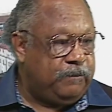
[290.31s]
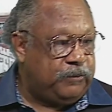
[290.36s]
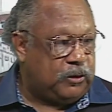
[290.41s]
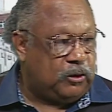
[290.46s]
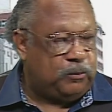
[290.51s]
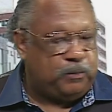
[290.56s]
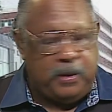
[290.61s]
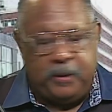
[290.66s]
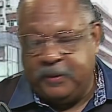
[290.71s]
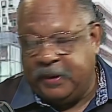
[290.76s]

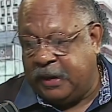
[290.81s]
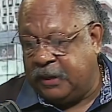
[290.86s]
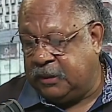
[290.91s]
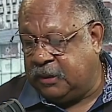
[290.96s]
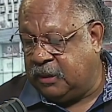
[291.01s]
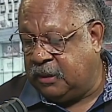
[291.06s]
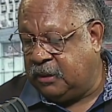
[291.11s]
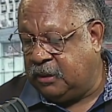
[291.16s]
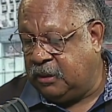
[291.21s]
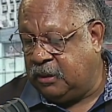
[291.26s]
Those people out
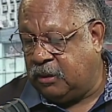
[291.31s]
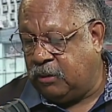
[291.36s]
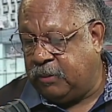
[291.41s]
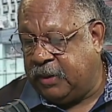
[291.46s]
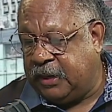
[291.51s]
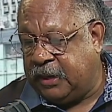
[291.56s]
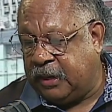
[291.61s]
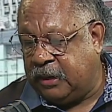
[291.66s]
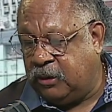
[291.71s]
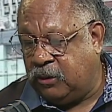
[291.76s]
there, you know,
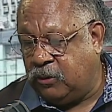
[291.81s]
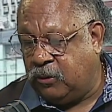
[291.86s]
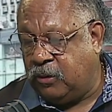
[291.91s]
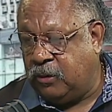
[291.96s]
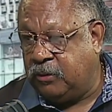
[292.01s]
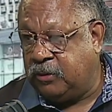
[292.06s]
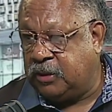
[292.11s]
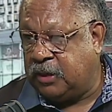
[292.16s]
may not know who,